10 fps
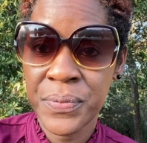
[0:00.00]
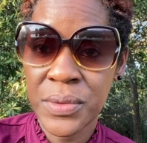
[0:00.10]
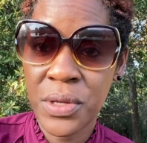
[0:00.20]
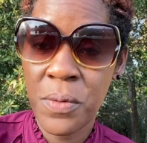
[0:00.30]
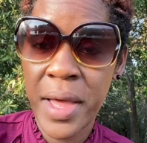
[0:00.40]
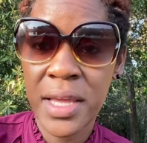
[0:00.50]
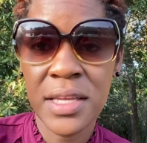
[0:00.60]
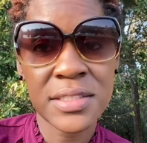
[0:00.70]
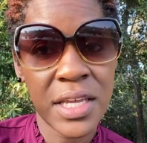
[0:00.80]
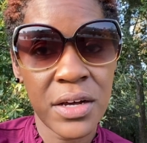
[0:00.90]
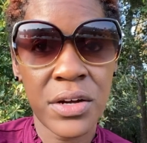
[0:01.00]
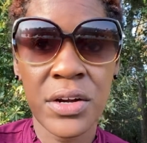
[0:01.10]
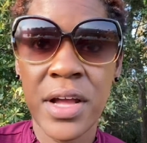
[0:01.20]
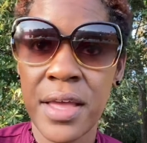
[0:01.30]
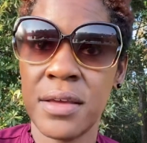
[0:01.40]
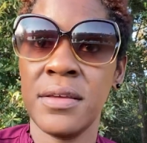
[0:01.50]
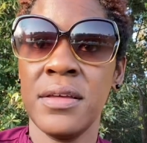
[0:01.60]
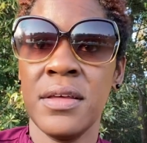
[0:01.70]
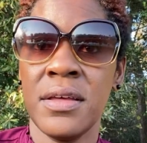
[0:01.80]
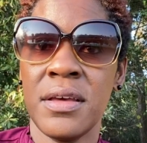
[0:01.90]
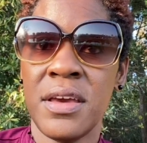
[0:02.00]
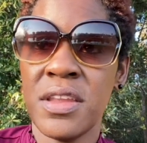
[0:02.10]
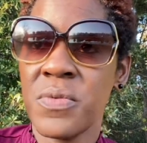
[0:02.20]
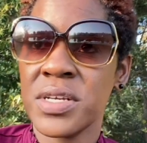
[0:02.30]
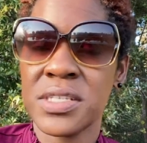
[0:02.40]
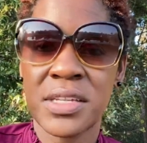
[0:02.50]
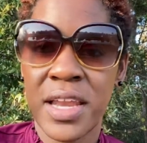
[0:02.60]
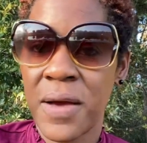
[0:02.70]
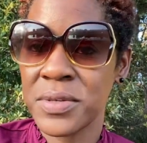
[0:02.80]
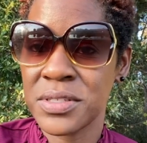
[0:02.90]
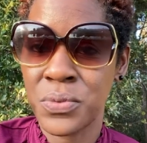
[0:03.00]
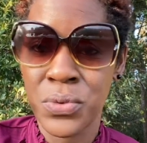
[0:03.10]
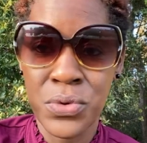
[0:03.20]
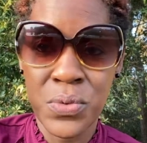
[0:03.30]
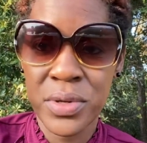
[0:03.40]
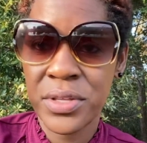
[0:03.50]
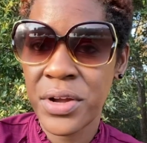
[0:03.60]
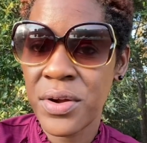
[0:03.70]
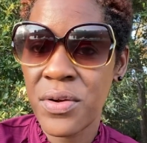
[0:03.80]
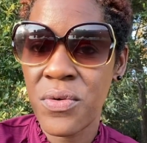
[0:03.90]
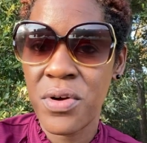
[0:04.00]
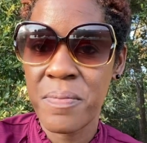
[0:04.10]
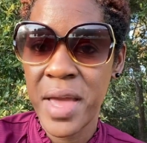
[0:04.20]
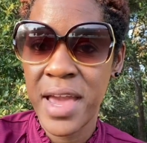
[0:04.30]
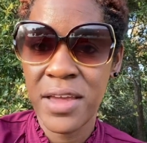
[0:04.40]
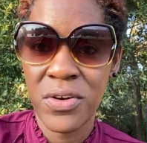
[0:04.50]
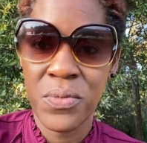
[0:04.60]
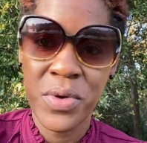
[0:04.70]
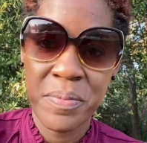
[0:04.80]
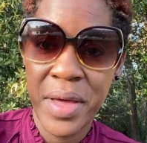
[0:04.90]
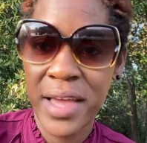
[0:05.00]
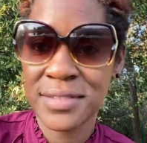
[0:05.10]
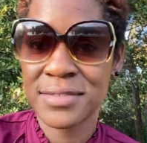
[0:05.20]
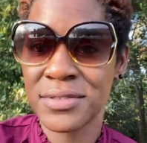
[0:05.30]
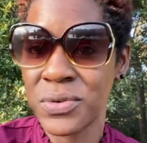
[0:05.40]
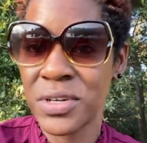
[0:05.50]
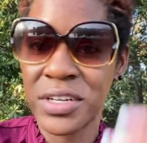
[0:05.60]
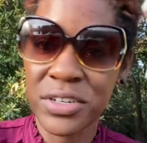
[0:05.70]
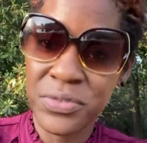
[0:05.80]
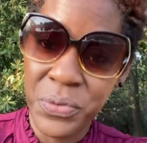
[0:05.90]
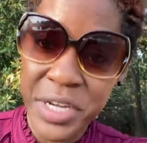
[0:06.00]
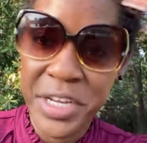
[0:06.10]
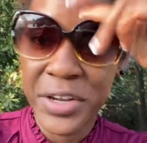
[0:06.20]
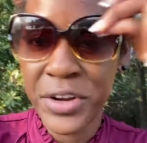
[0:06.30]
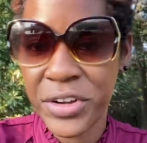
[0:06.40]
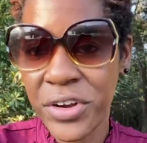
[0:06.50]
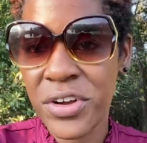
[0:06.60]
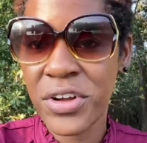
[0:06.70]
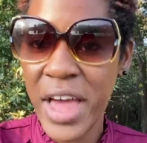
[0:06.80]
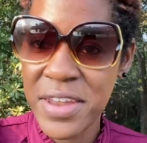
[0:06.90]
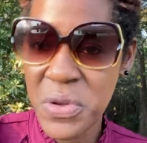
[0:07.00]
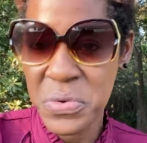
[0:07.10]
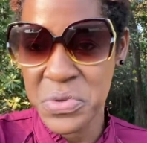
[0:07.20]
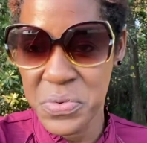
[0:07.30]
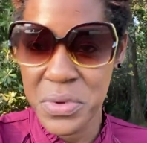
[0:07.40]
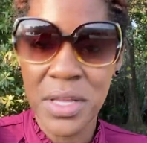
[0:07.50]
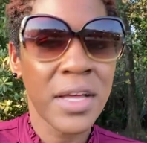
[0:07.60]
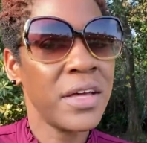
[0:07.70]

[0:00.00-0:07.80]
Go back and tell her, hey. And it wasn't that I was rude with her or mad or went back doing a read to her. Girl, I know you were.